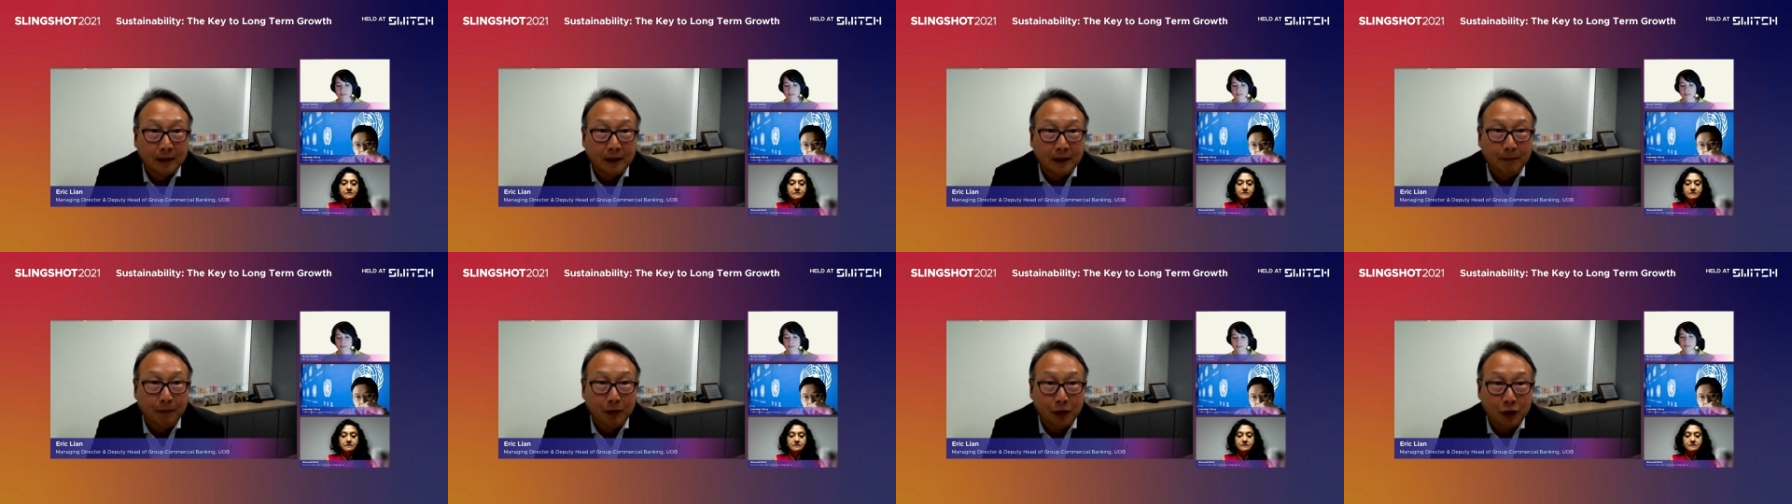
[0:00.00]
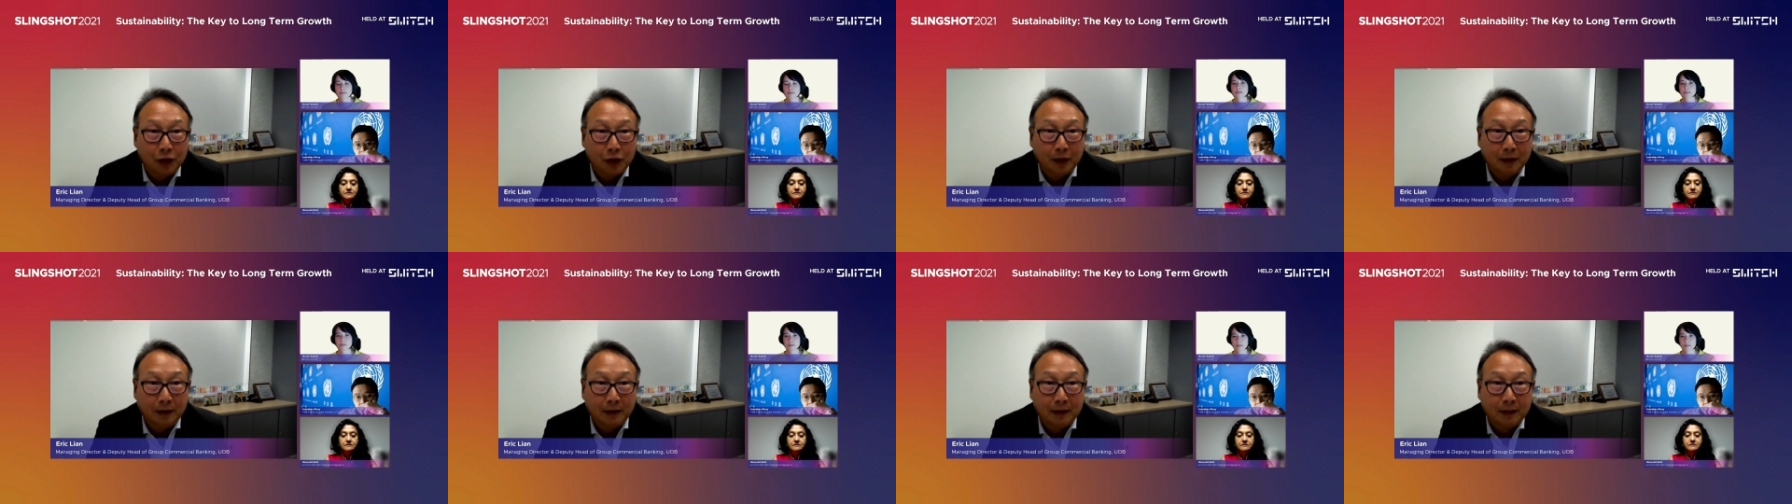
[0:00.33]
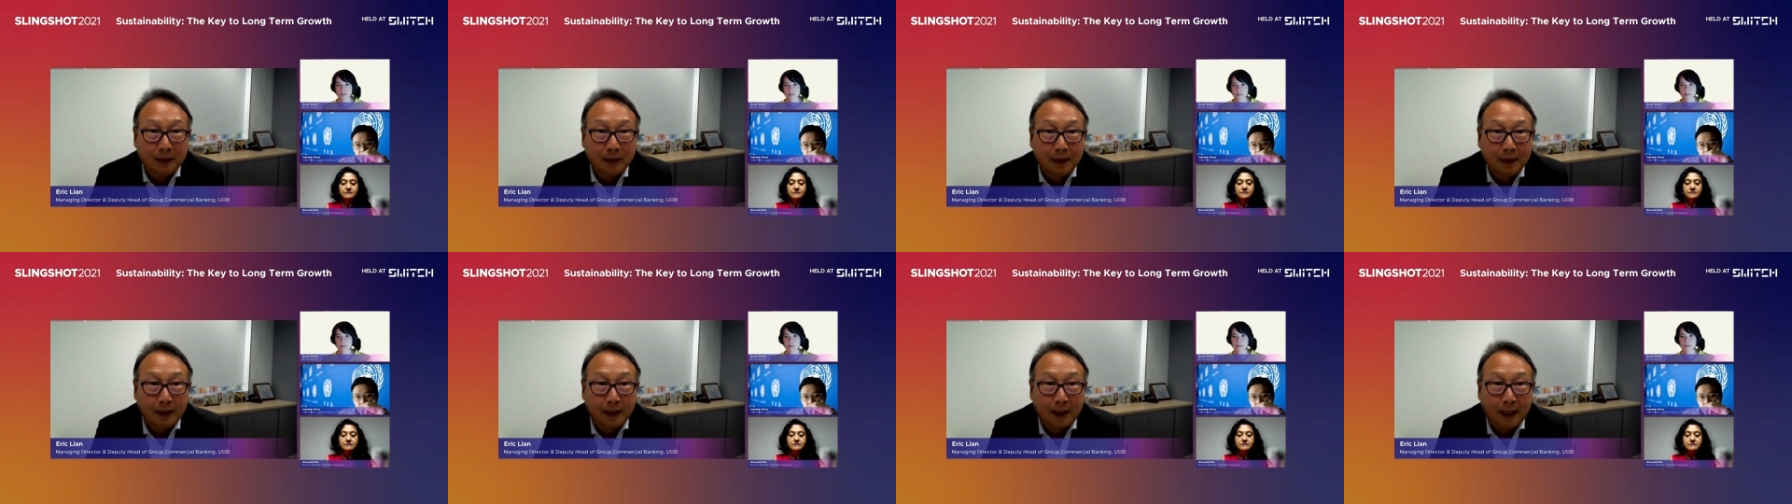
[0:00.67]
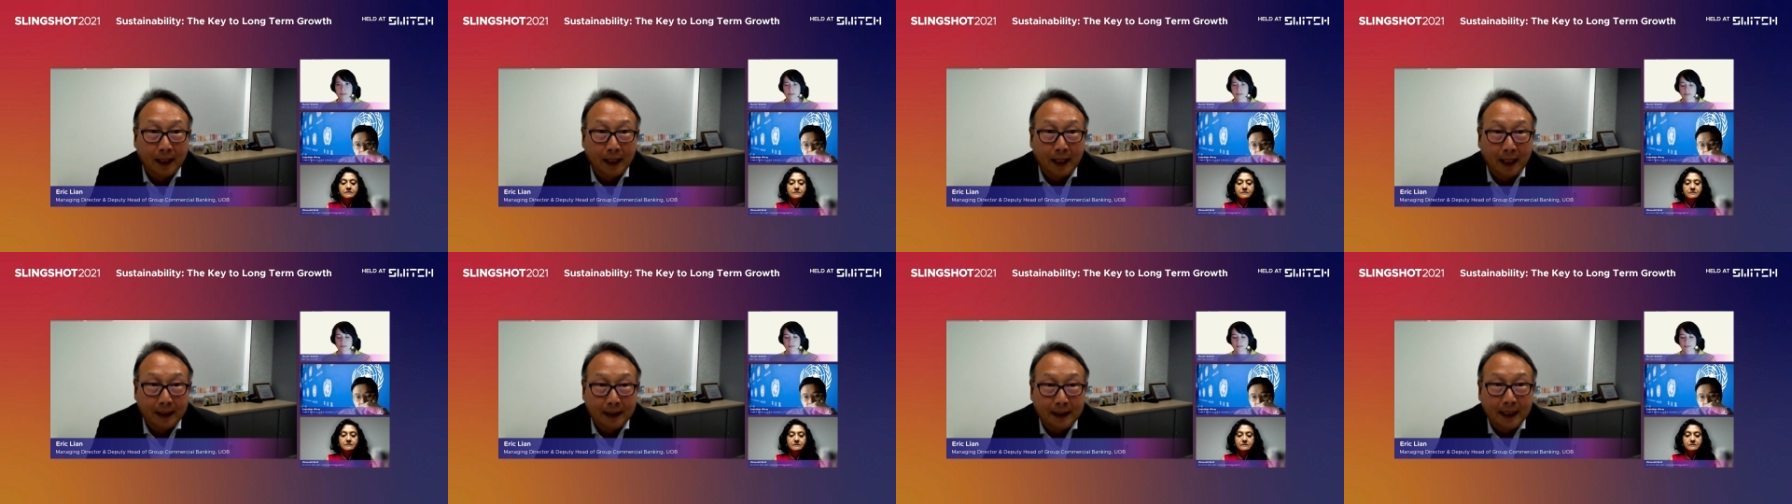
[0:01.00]
emission.
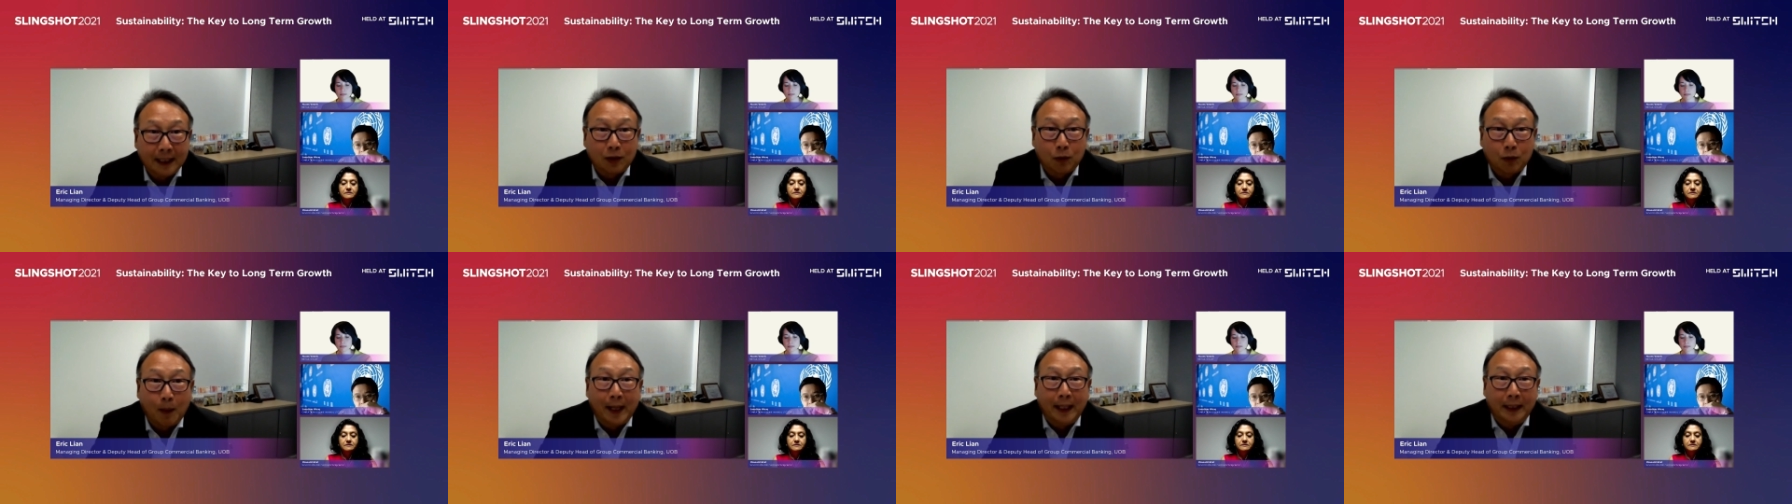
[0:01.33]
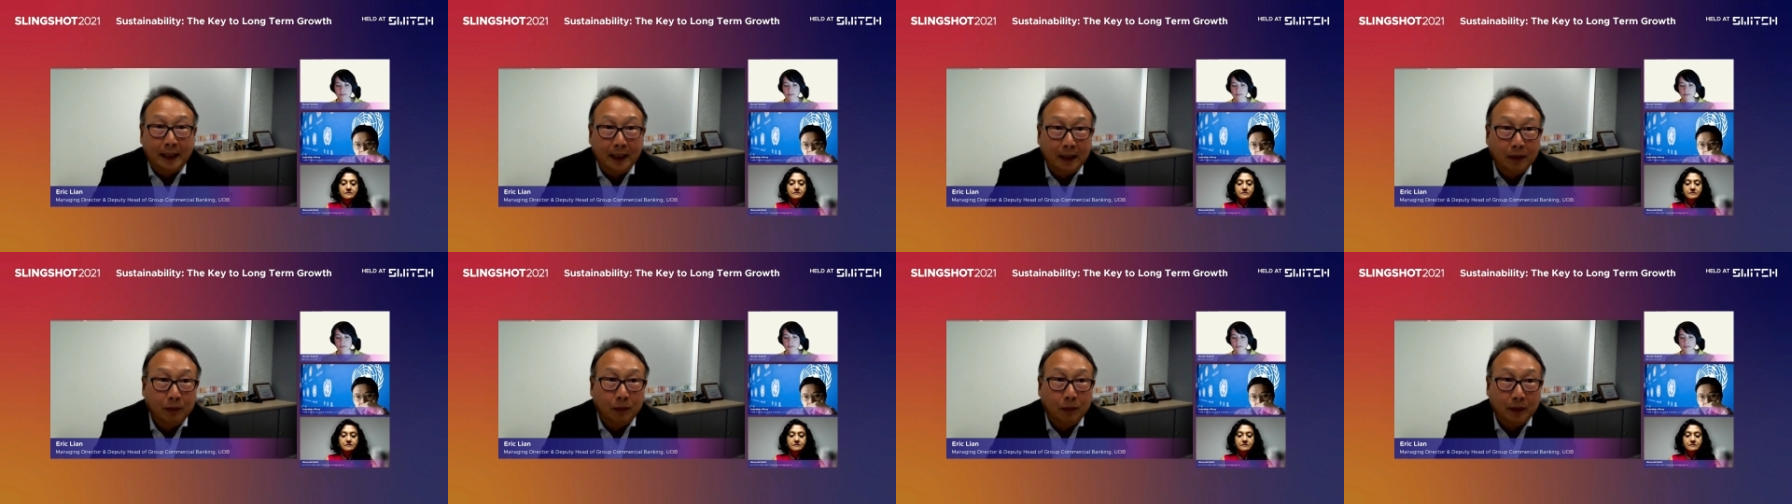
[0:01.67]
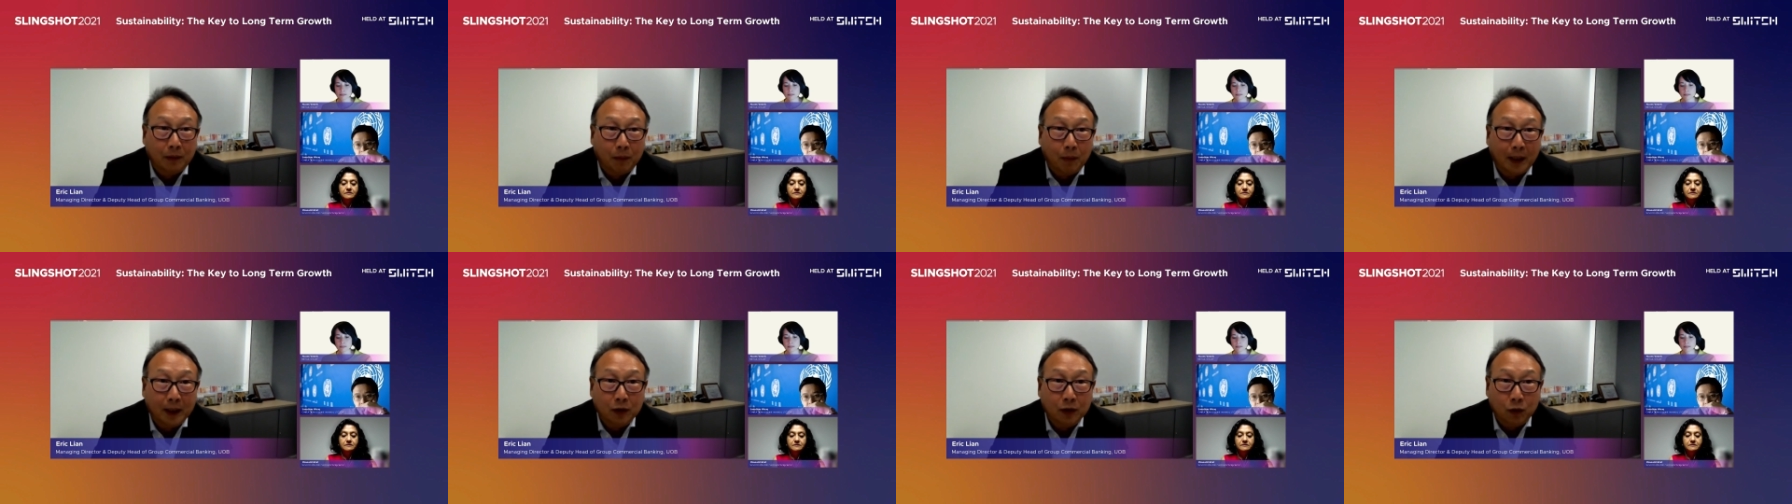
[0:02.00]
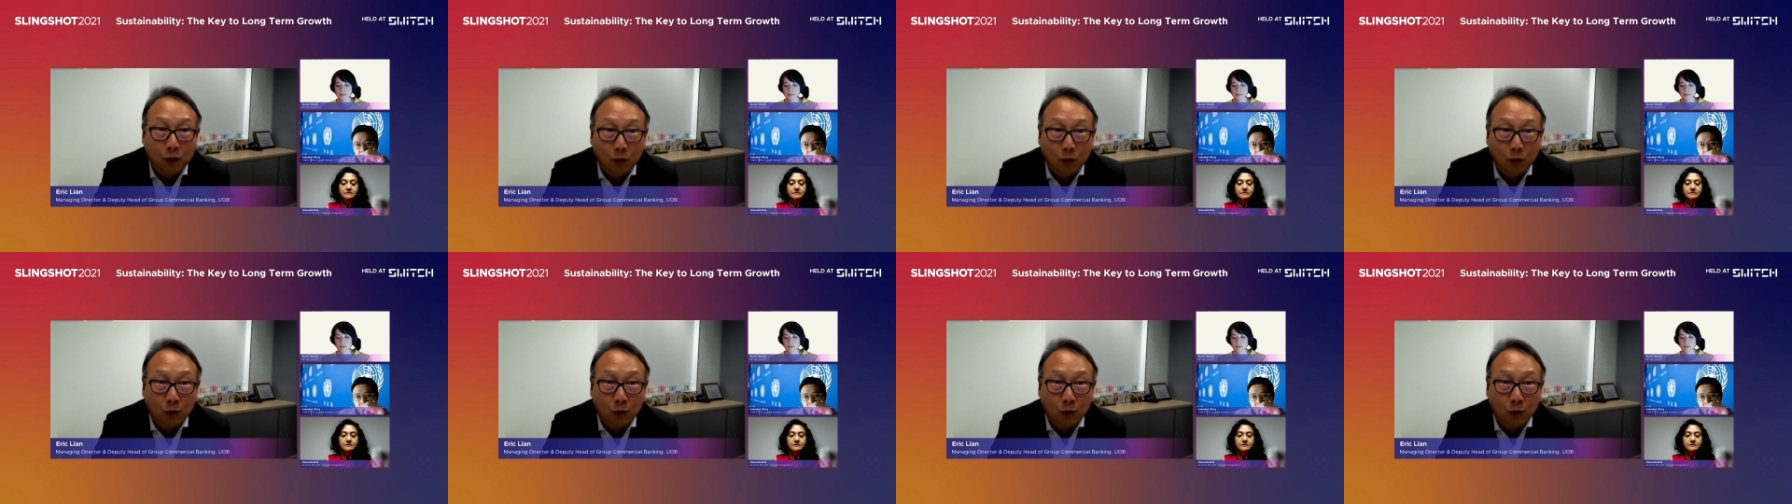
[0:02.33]
And that's where they will want